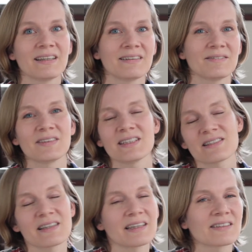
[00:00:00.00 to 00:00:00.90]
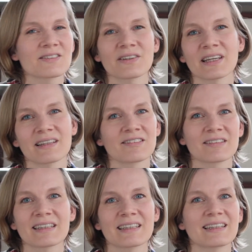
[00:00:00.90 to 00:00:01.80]
these things you can
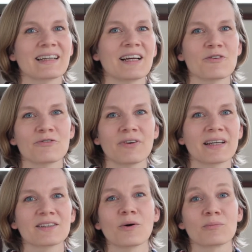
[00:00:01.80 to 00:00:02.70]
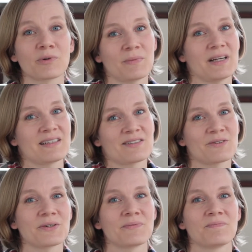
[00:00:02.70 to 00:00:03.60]
kind of find compromises
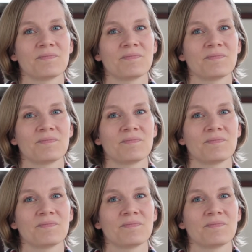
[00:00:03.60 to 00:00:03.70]
on.